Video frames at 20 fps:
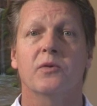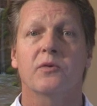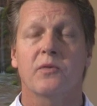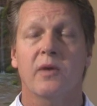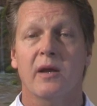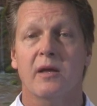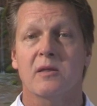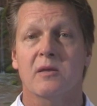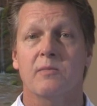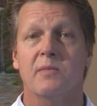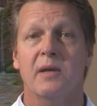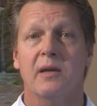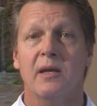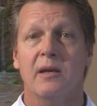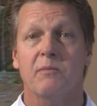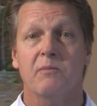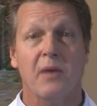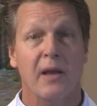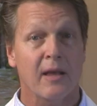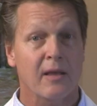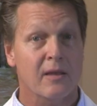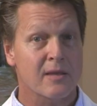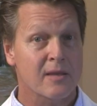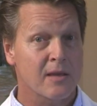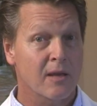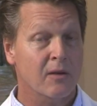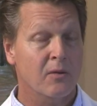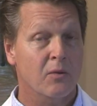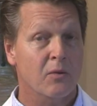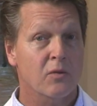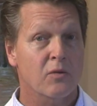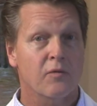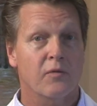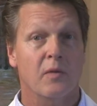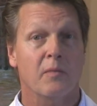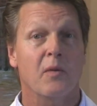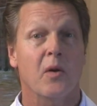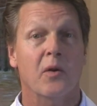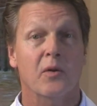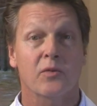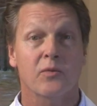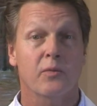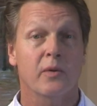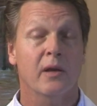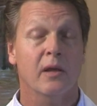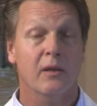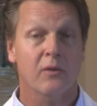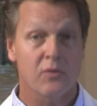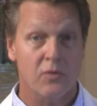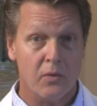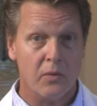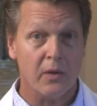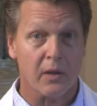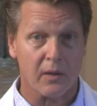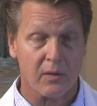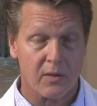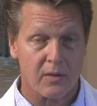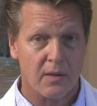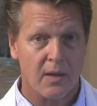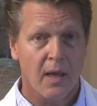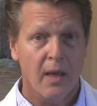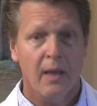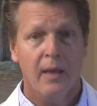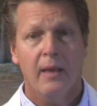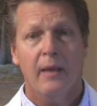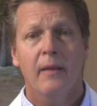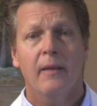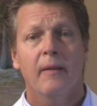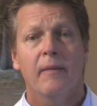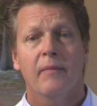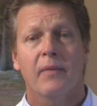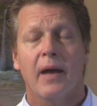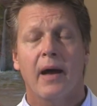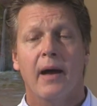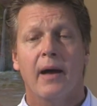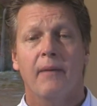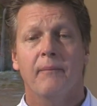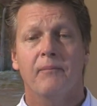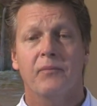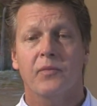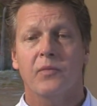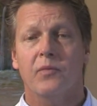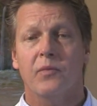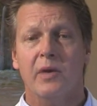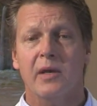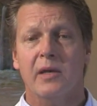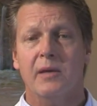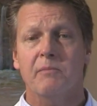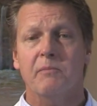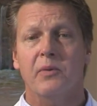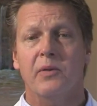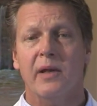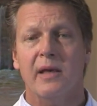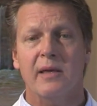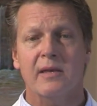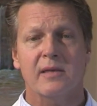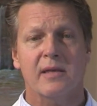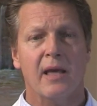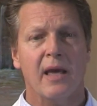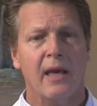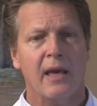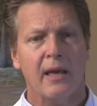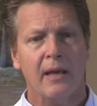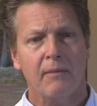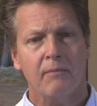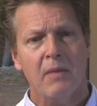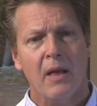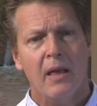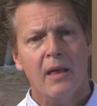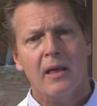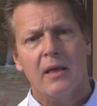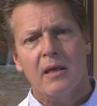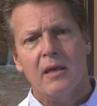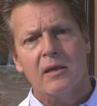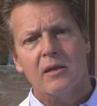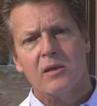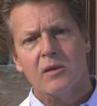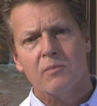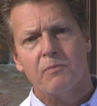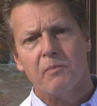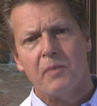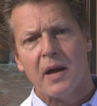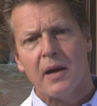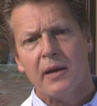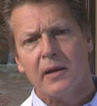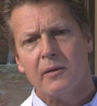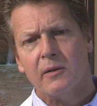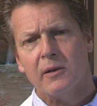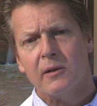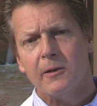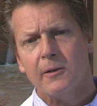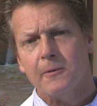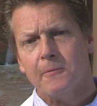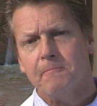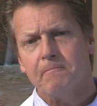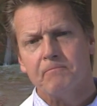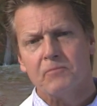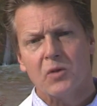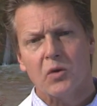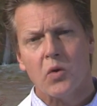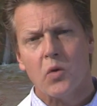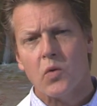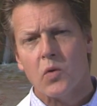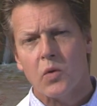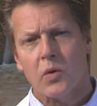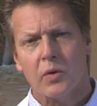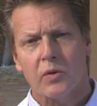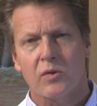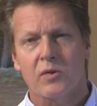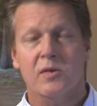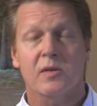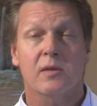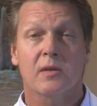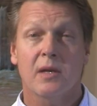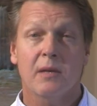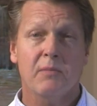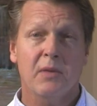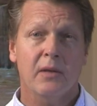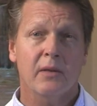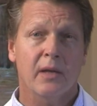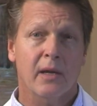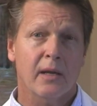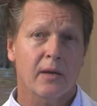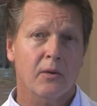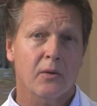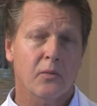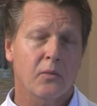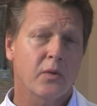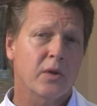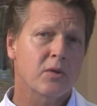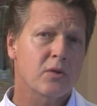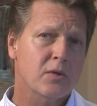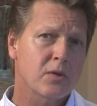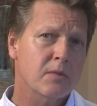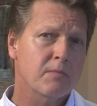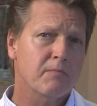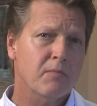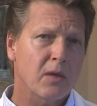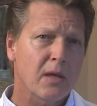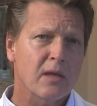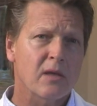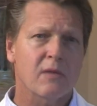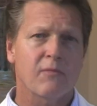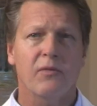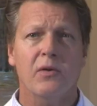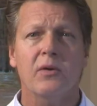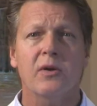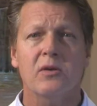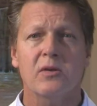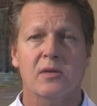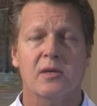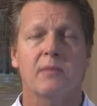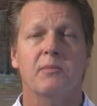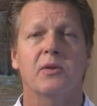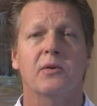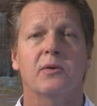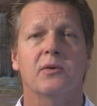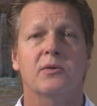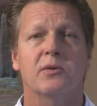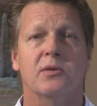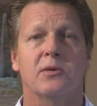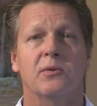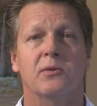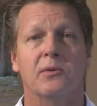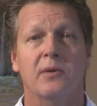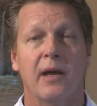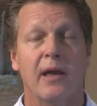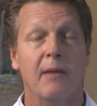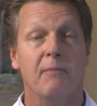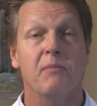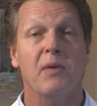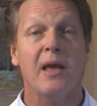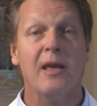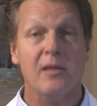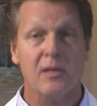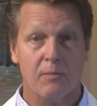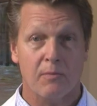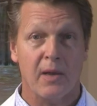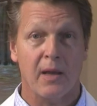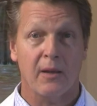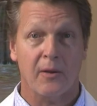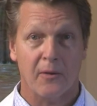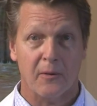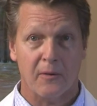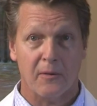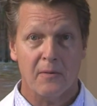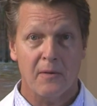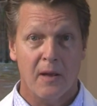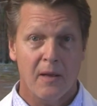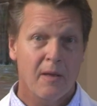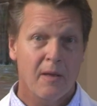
transmitting pain signals from arthritic joints. We can place a spinal cord stimulator, which is very similar to a pacemaker